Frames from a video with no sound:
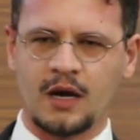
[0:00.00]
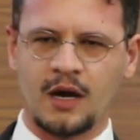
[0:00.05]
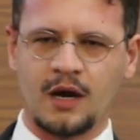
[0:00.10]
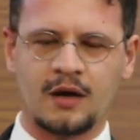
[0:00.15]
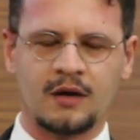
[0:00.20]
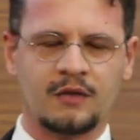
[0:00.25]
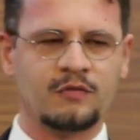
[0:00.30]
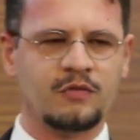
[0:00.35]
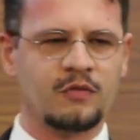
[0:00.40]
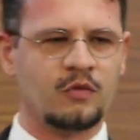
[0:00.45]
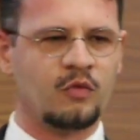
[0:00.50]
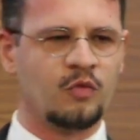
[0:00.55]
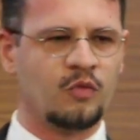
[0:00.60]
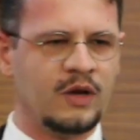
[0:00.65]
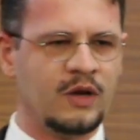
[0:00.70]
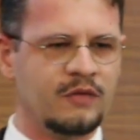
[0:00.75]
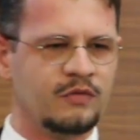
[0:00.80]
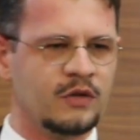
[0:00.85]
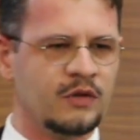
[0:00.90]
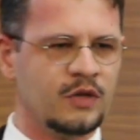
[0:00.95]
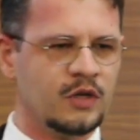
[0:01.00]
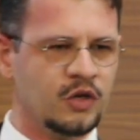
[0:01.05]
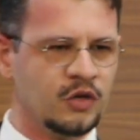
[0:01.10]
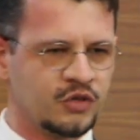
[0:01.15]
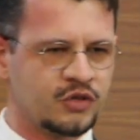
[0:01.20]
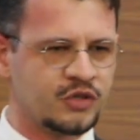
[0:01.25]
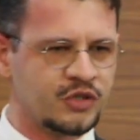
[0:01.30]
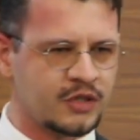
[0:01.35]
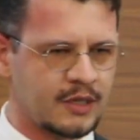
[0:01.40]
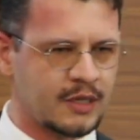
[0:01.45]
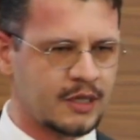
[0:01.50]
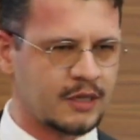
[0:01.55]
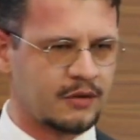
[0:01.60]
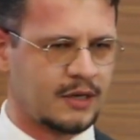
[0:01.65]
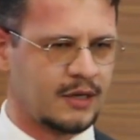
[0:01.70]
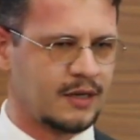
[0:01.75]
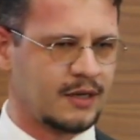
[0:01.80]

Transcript: of revolutionary.